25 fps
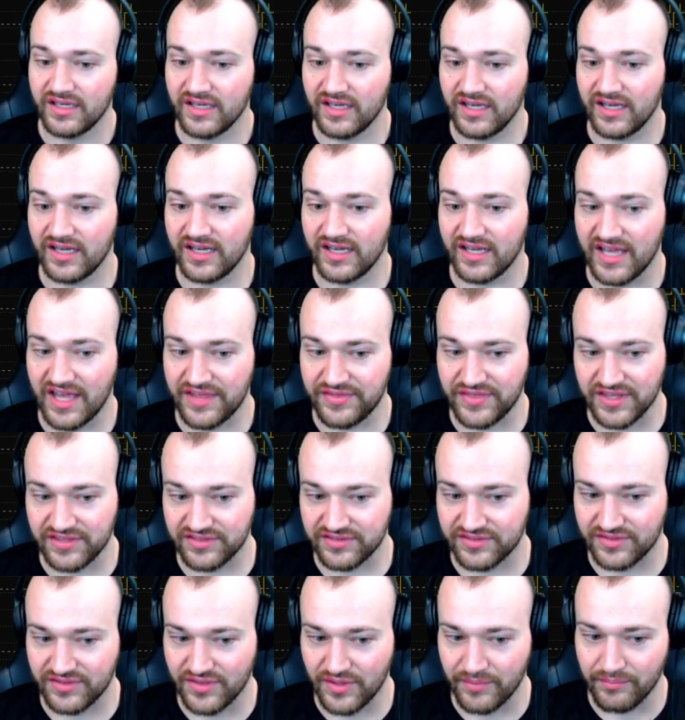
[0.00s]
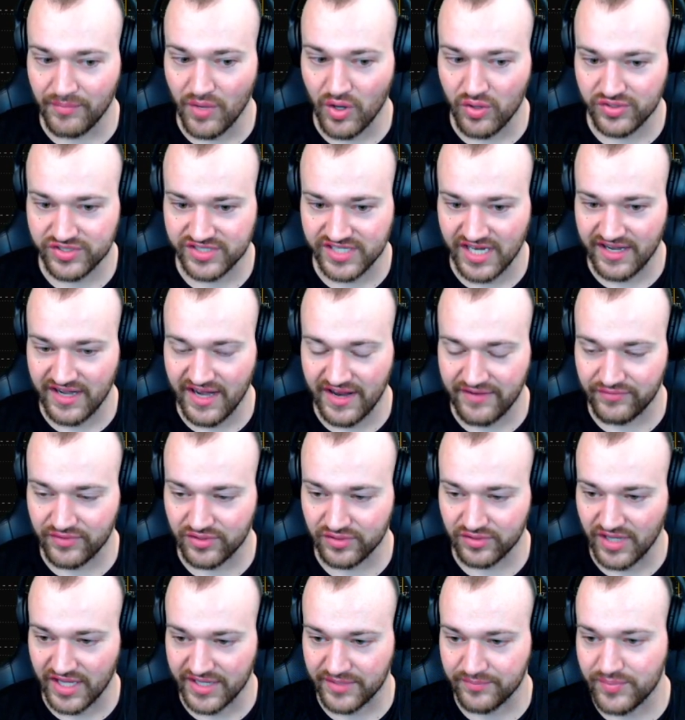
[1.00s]
I think the most I'd
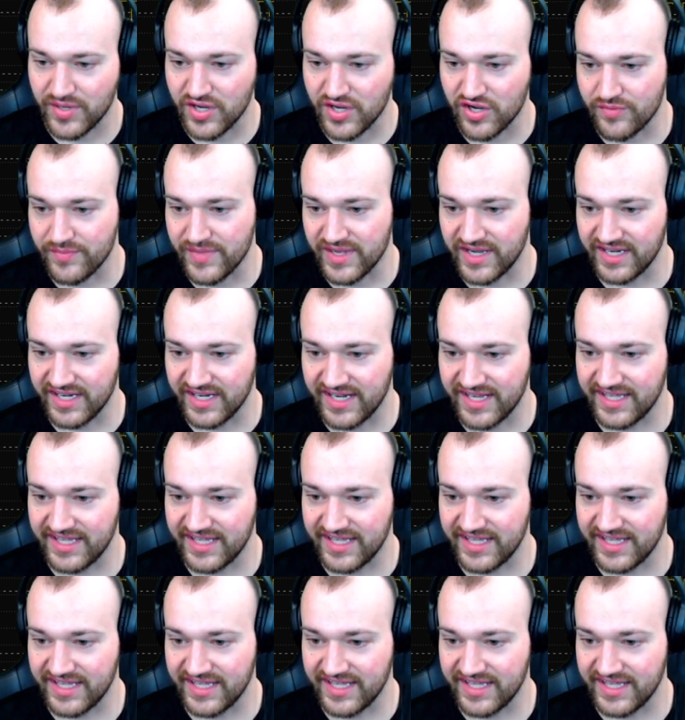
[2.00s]
ever like pyramided